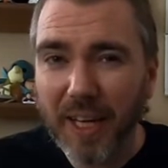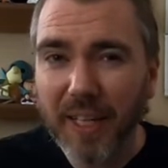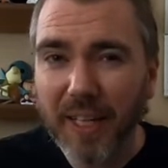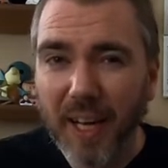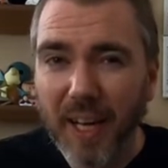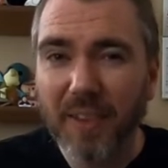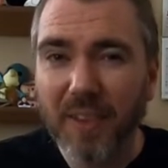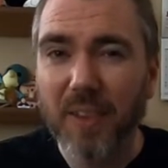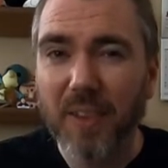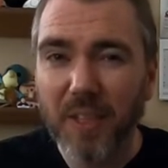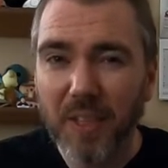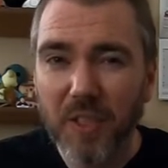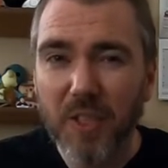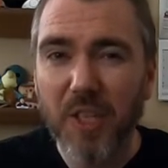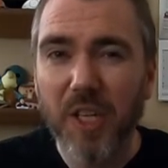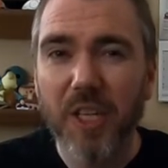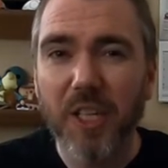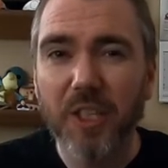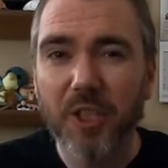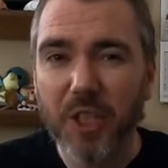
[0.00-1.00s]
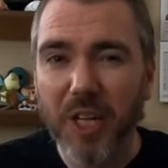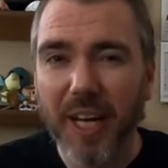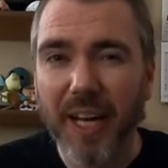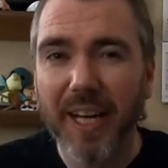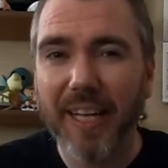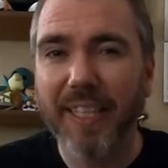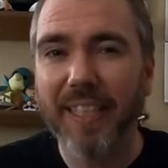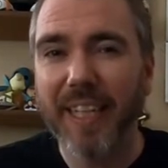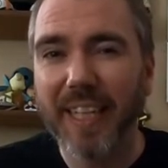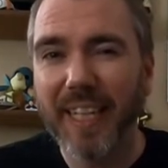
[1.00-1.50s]
I got the nudge
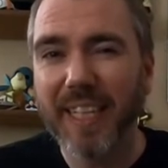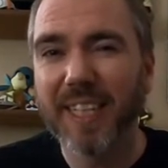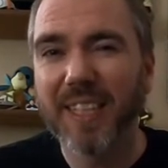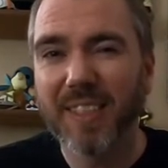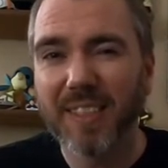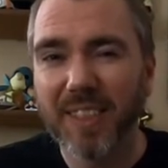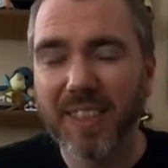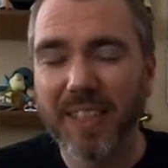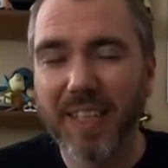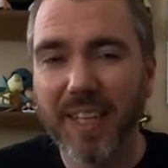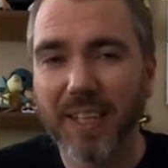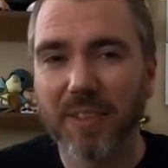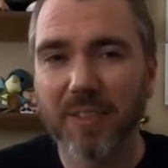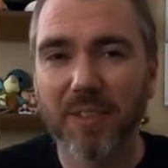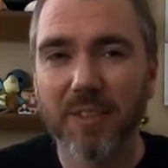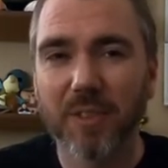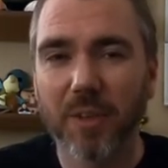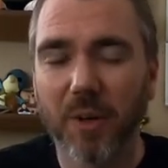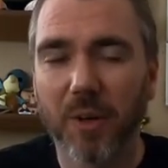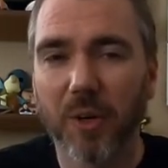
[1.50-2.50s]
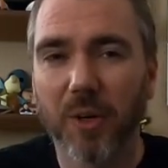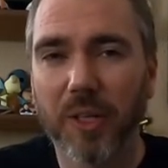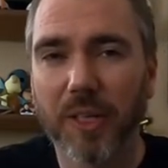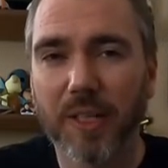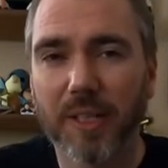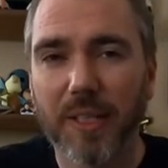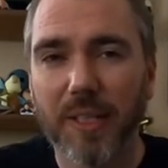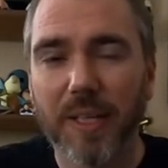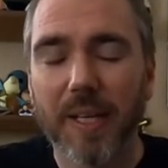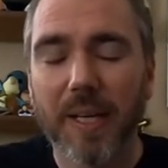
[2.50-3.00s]
I needed to get
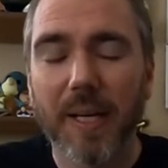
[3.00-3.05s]
started.